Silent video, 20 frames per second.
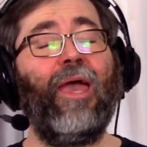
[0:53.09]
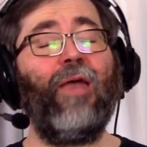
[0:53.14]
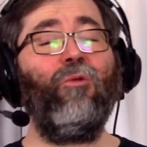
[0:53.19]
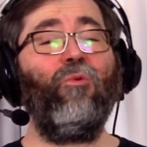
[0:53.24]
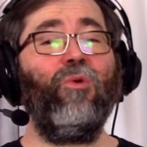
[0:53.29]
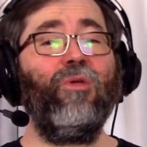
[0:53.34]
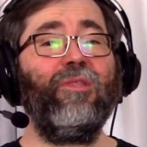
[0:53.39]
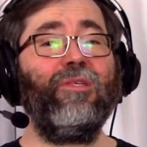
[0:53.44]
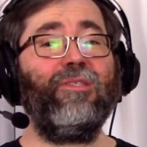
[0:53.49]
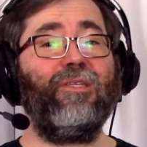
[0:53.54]

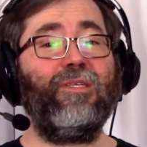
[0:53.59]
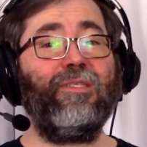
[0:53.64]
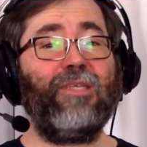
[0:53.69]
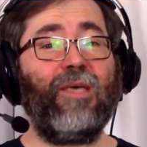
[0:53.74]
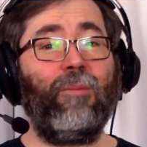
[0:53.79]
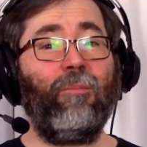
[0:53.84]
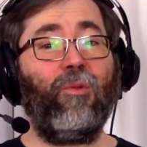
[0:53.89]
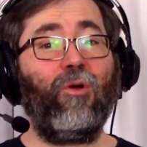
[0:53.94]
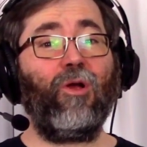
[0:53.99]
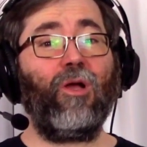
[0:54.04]
and with
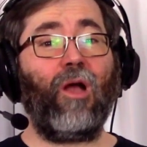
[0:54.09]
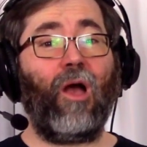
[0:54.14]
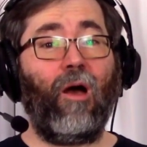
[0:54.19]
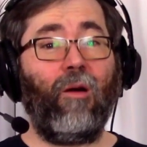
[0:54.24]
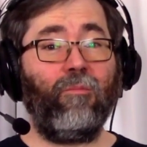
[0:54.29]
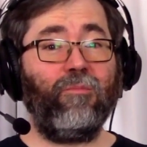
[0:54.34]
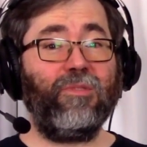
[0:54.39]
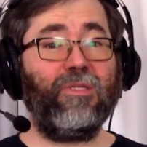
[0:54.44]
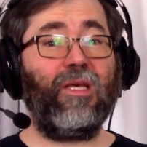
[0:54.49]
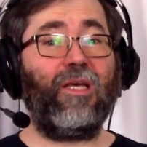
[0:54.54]
December
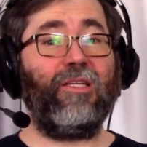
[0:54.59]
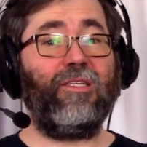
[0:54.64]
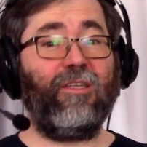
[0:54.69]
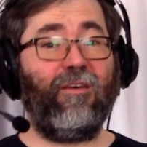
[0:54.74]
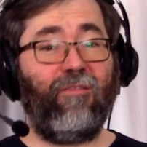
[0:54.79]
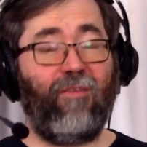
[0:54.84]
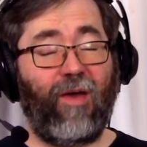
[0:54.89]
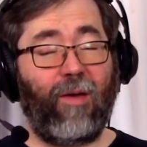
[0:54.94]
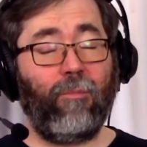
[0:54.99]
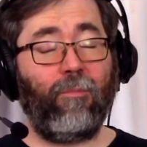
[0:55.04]
comes
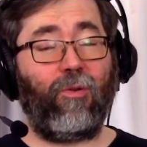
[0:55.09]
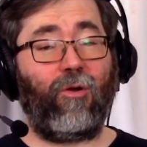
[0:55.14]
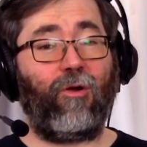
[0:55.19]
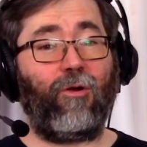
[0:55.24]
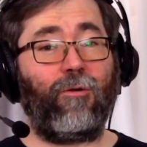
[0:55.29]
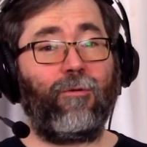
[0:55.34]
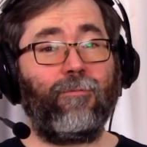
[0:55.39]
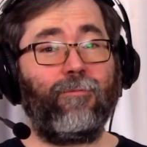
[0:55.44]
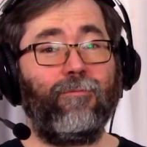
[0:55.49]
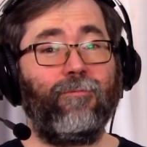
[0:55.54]
Devember.